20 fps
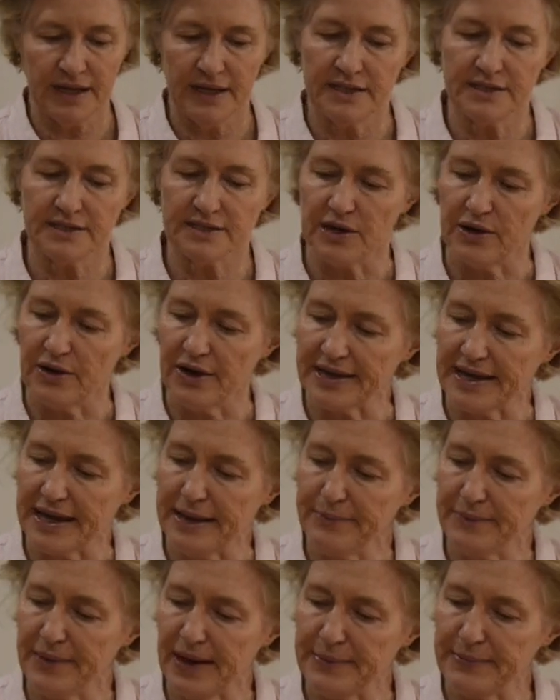So I
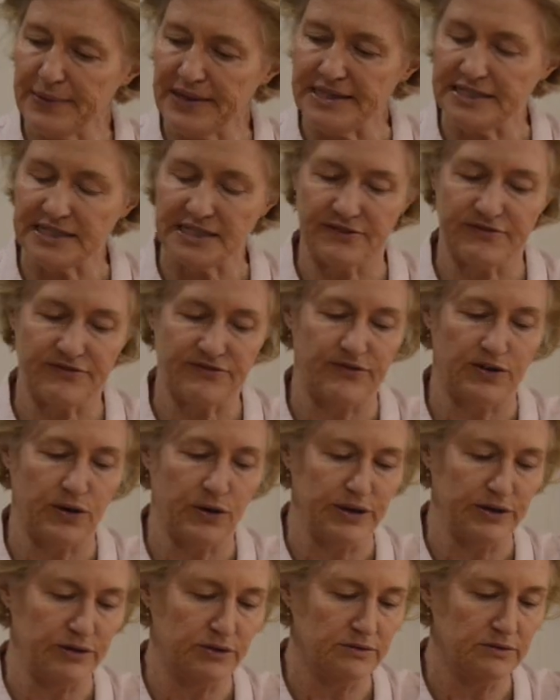get my piece of
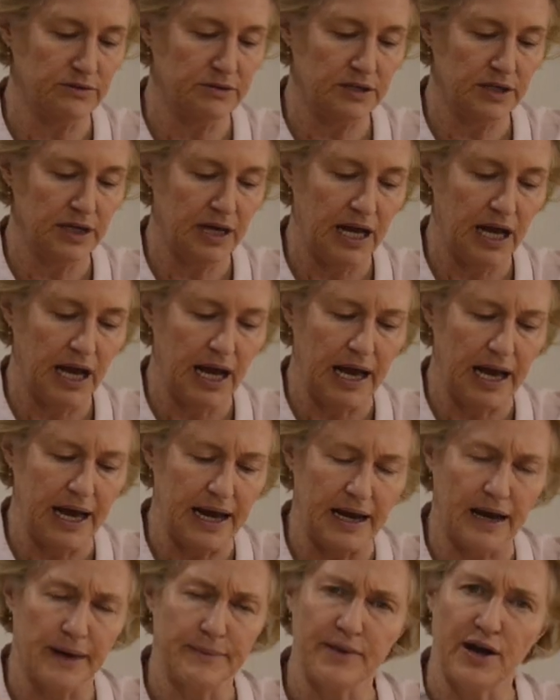foil
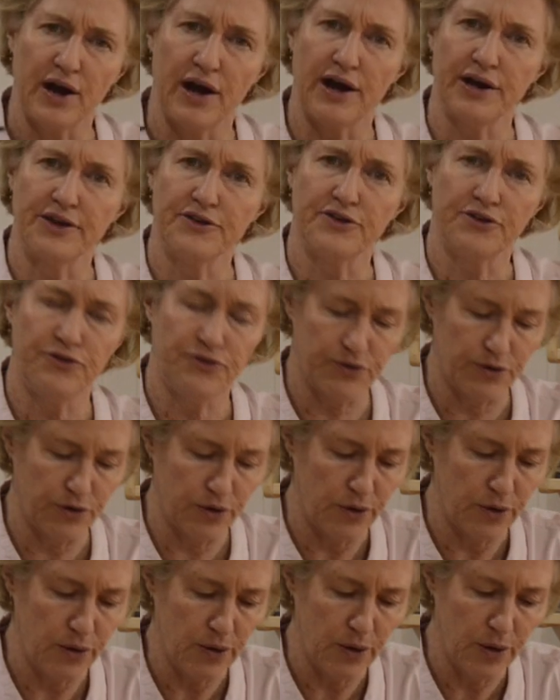and I'm going to
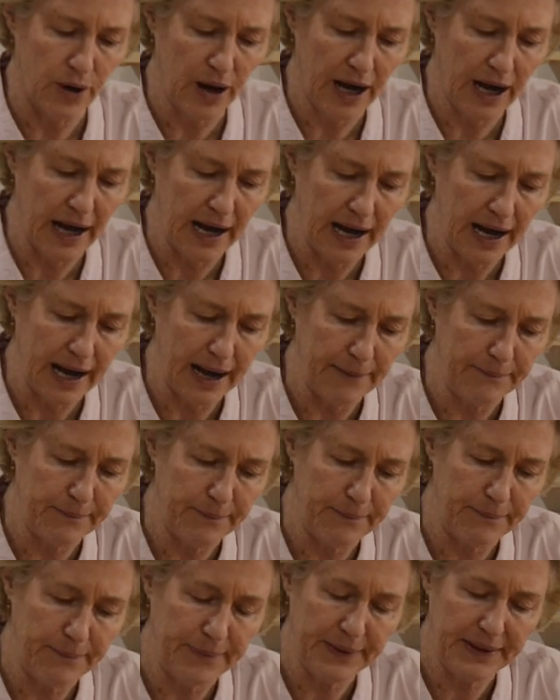draw a
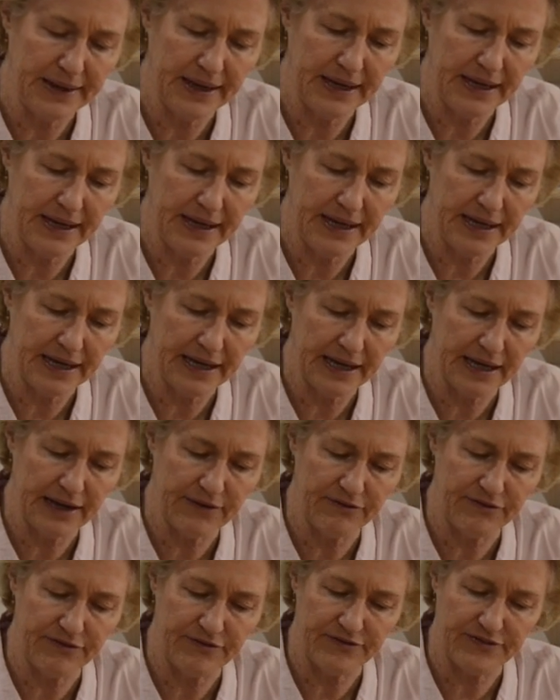big
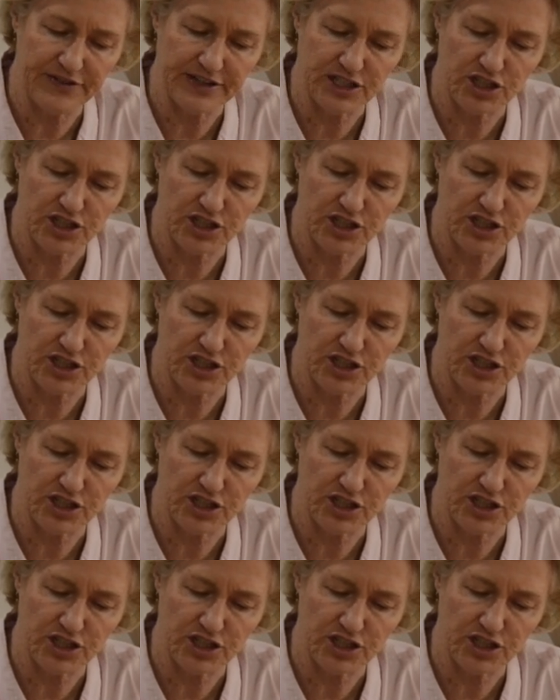fish